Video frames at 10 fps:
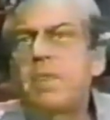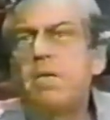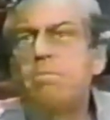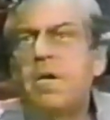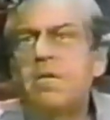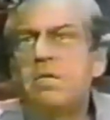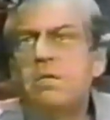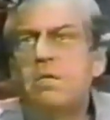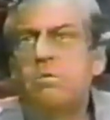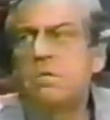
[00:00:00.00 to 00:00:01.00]
met
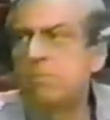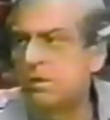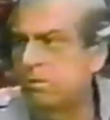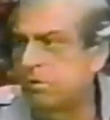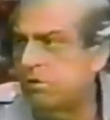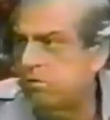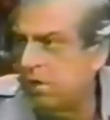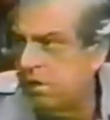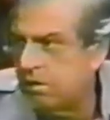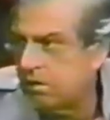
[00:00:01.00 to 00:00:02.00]
with Benjamin
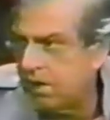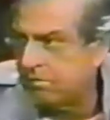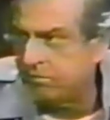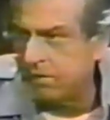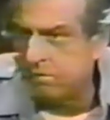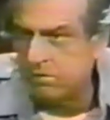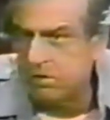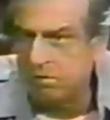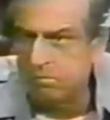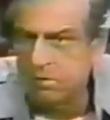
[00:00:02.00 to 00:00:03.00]
Strong of the Federal
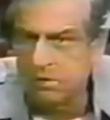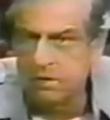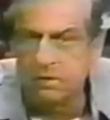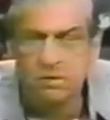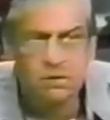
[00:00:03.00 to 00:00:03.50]
Reserve Board